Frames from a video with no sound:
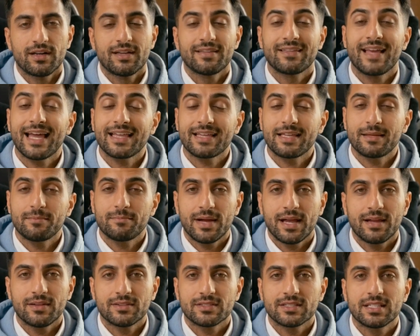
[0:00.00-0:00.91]
That
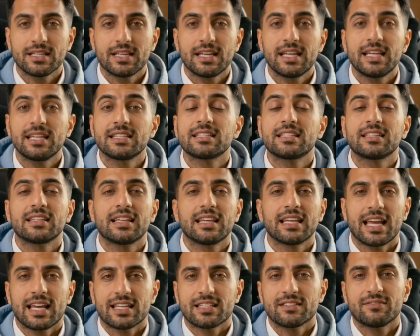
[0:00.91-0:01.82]
comparison is in the
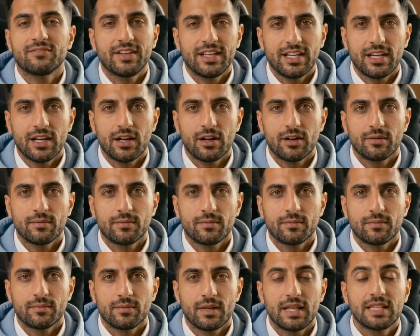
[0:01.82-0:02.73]
next video.
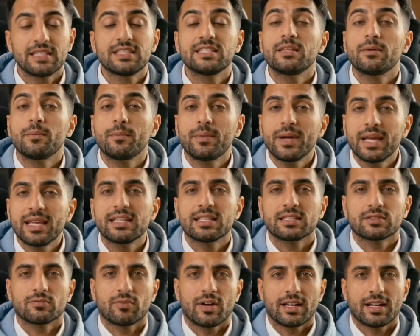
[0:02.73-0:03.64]
It's in the
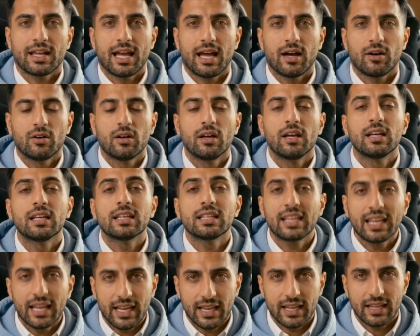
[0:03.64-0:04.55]
playlist right now.
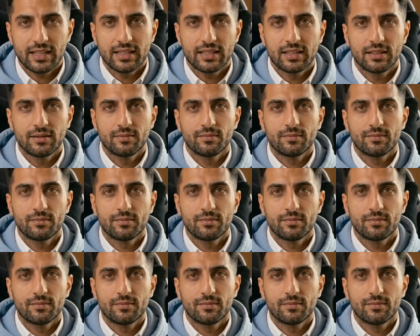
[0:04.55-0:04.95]
Click it.